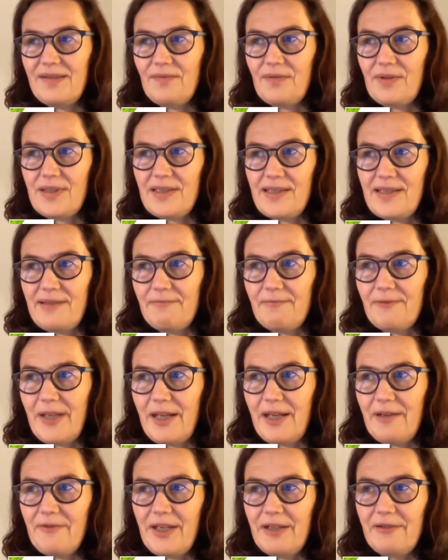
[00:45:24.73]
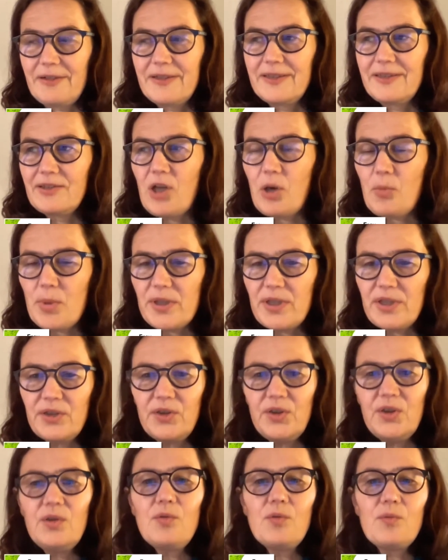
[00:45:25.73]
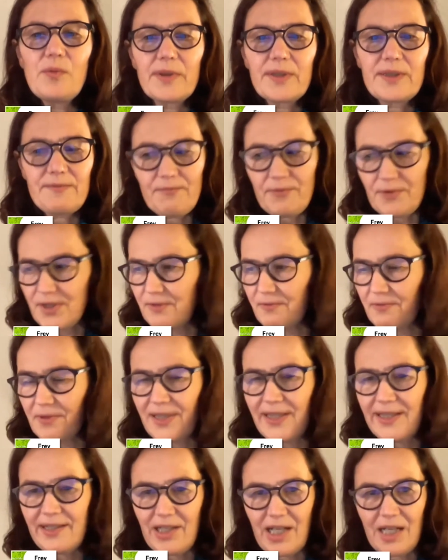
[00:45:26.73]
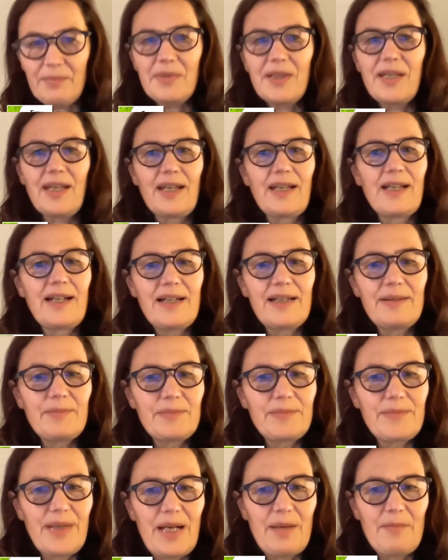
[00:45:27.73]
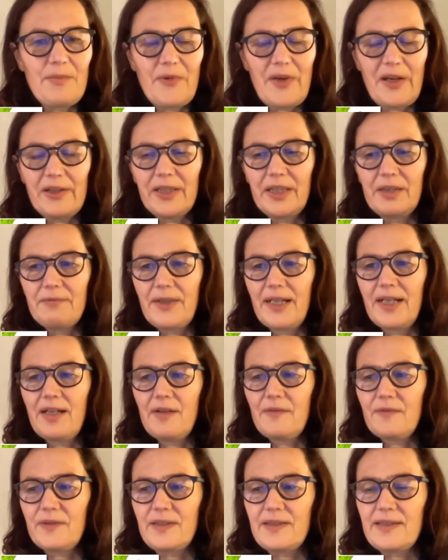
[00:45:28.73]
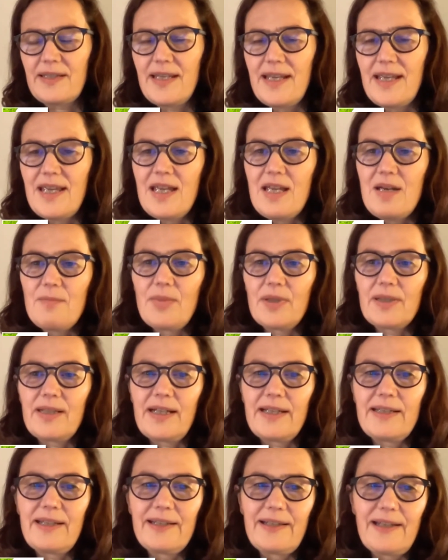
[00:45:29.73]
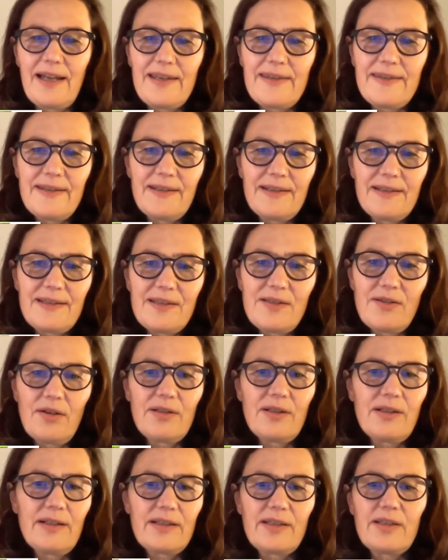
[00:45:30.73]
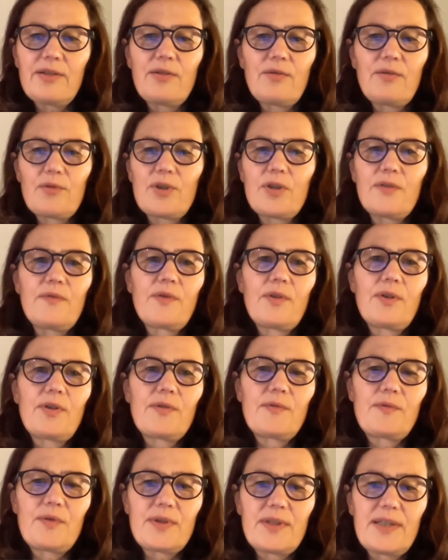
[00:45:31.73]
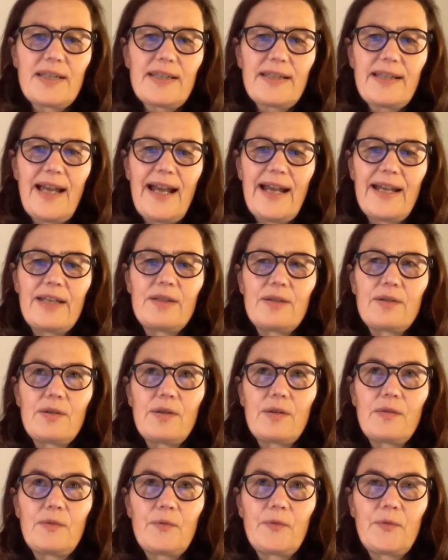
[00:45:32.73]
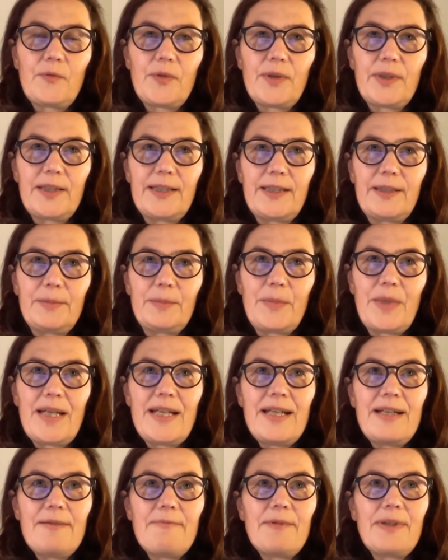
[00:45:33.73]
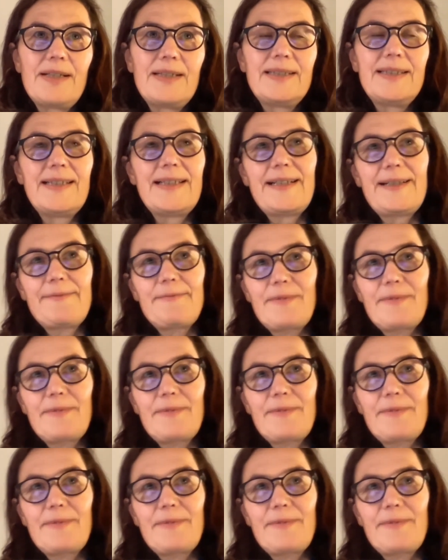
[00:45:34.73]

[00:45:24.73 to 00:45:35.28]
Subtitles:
was very, nobody knew what was really coming. I'm very aware of this, but I think it's not an excuse for this kind of well,